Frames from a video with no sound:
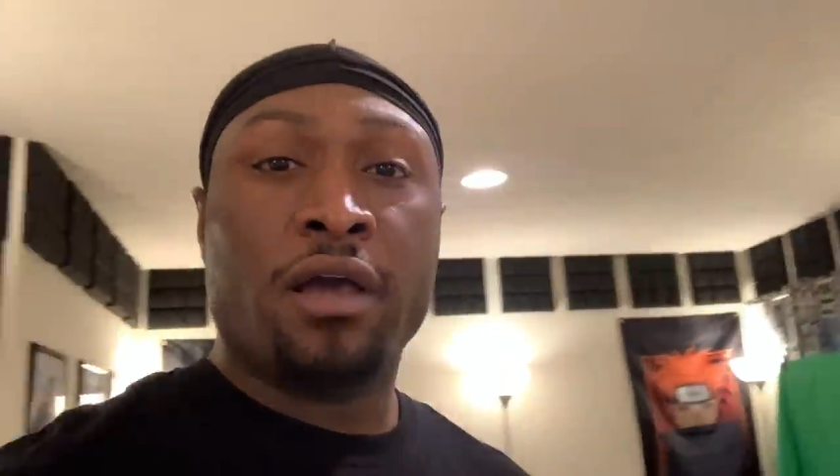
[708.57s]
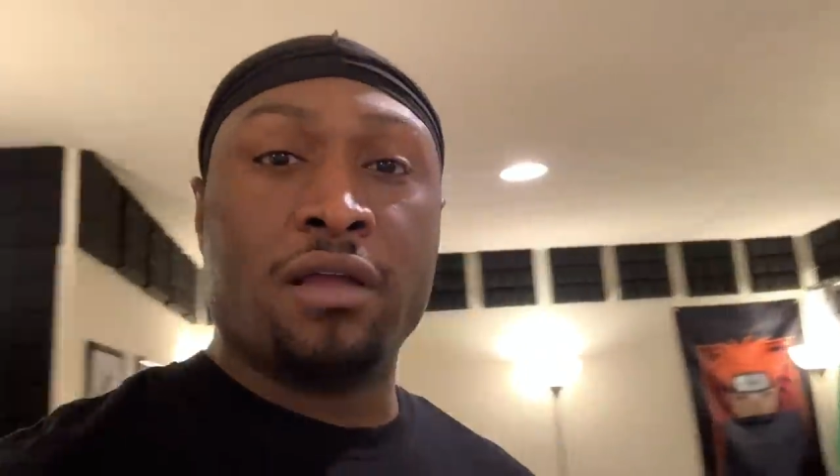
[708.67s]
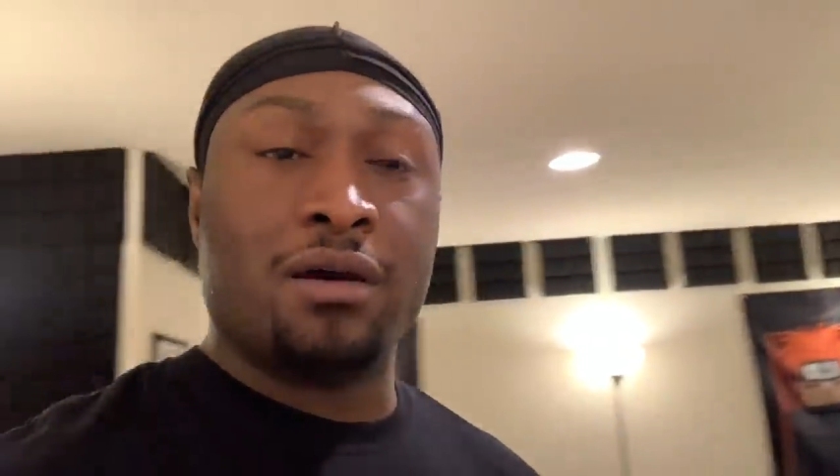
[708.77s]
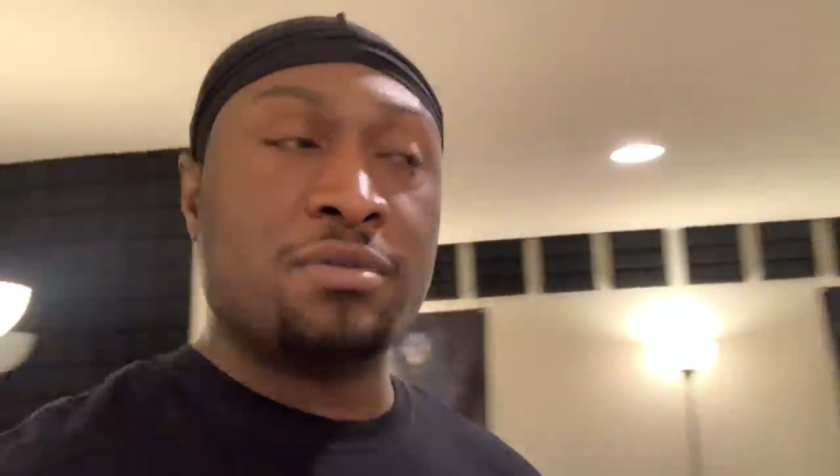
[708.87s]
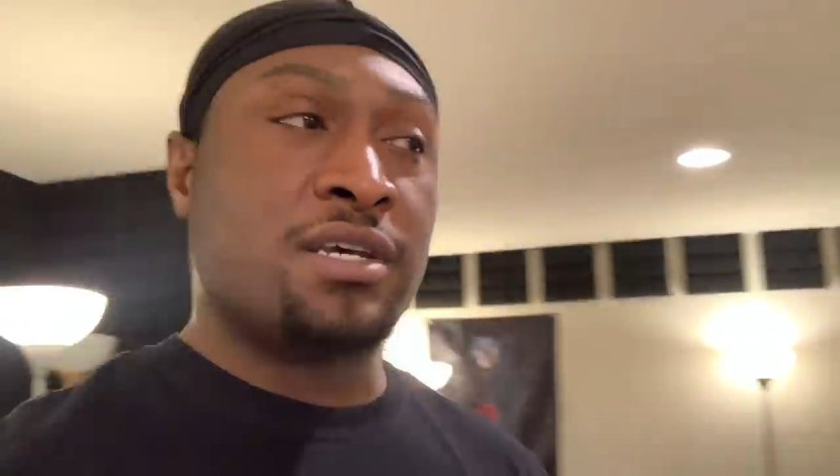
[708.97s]

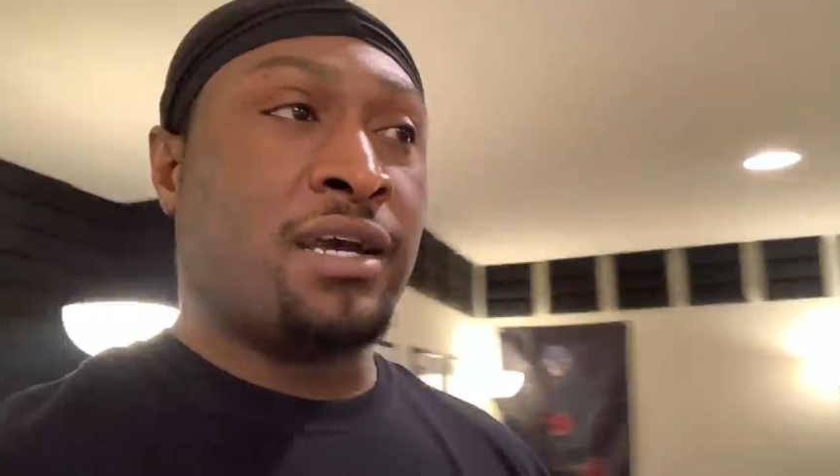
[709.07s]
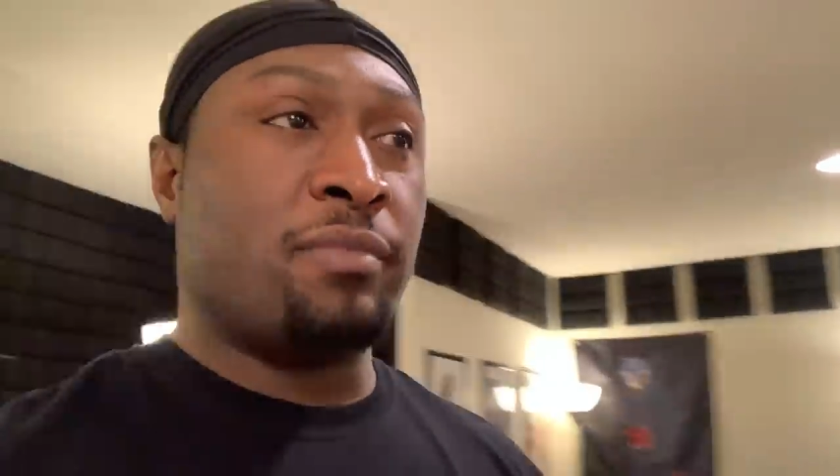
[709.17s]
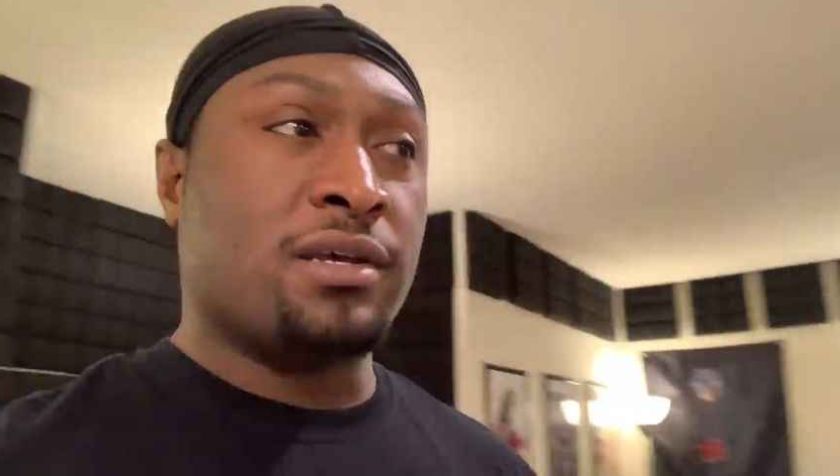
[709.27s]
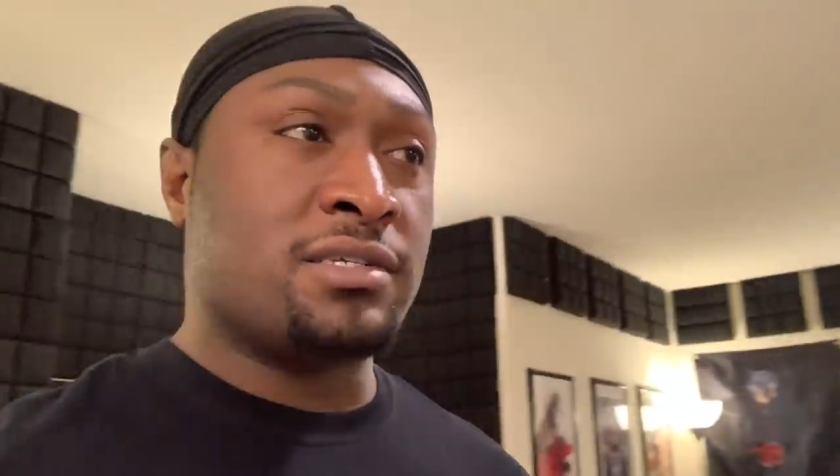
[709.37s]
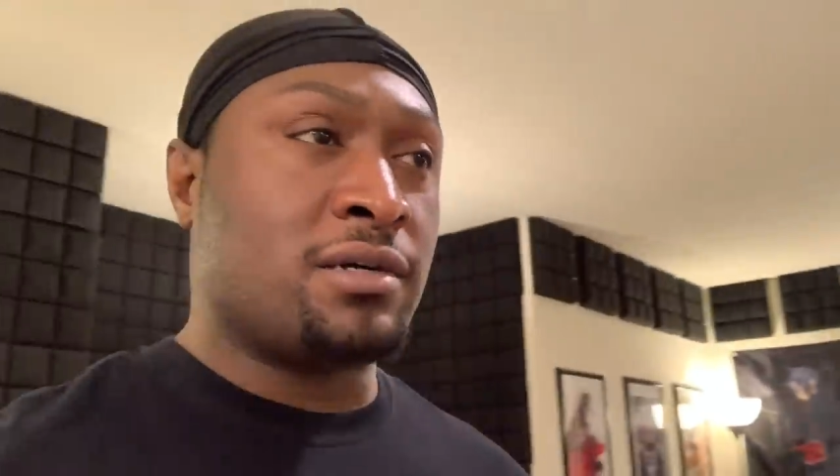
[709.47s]
You know what I'm saying?
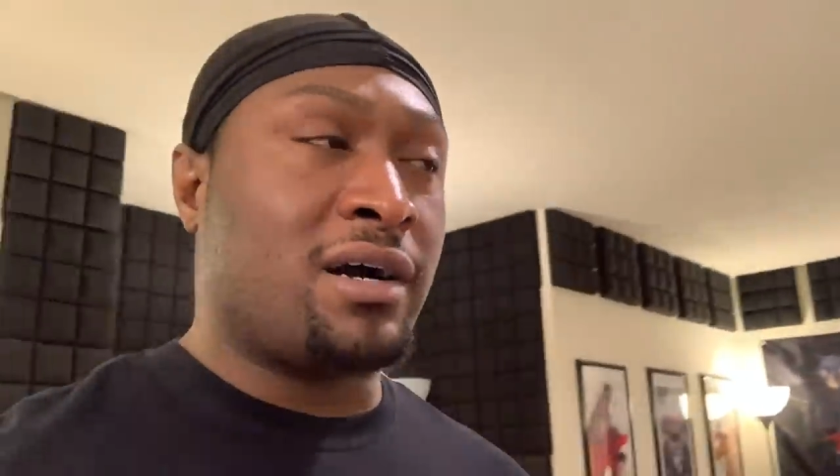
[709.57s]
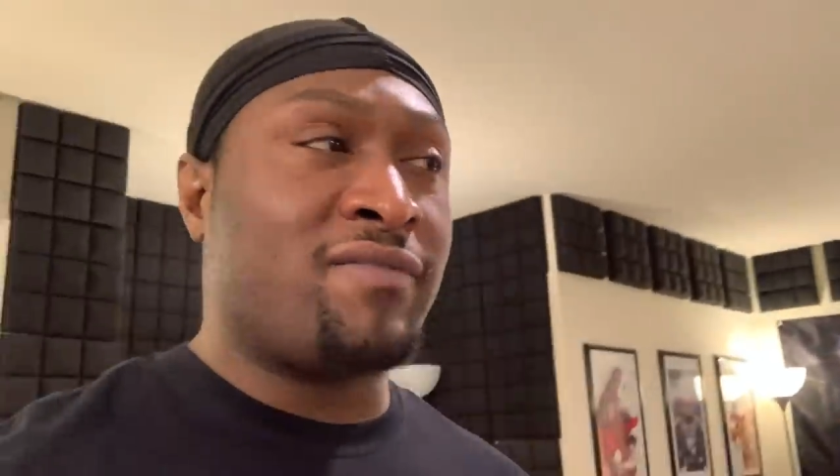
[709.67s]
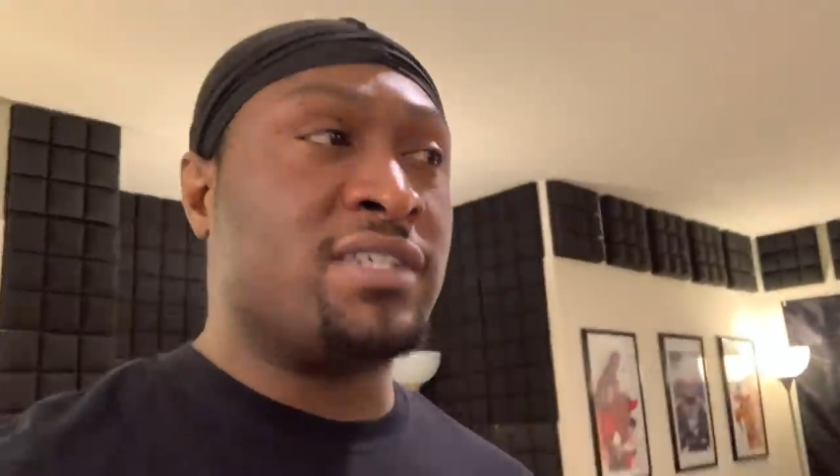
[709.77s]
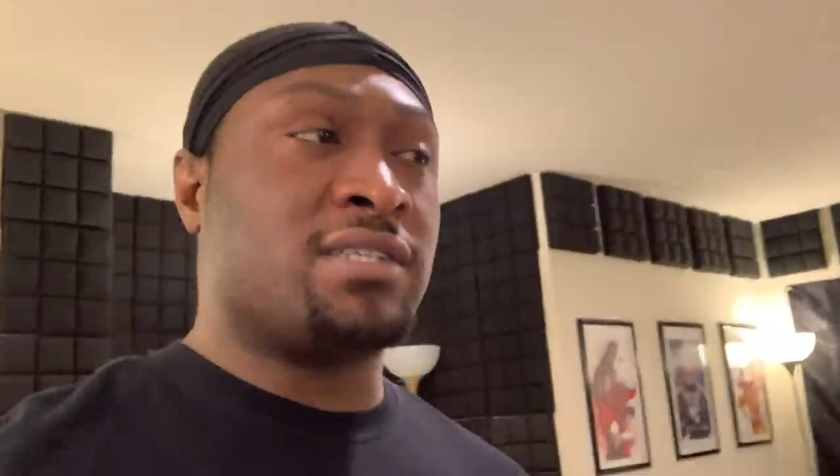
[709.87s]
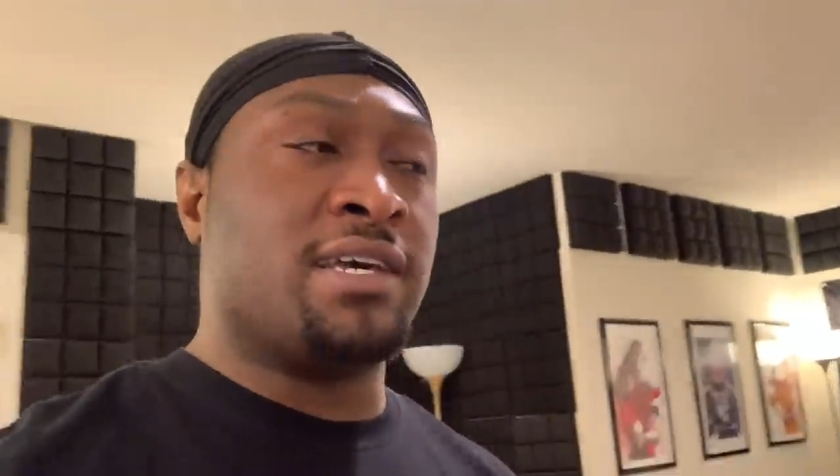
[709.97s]
Because
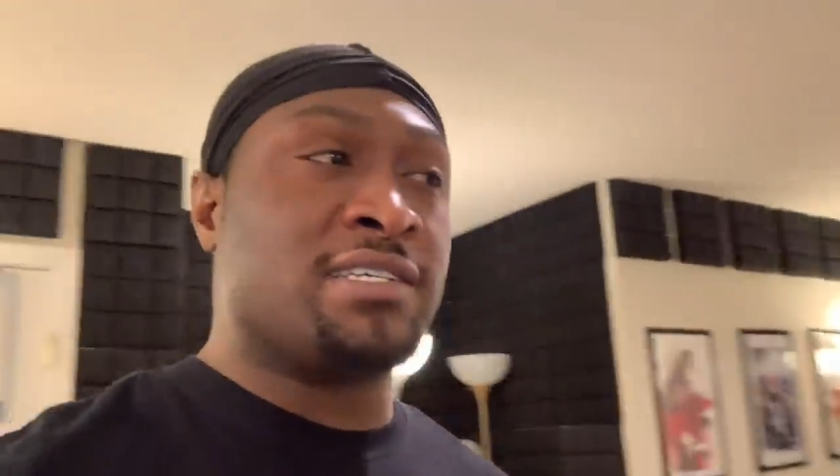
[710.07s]
obviously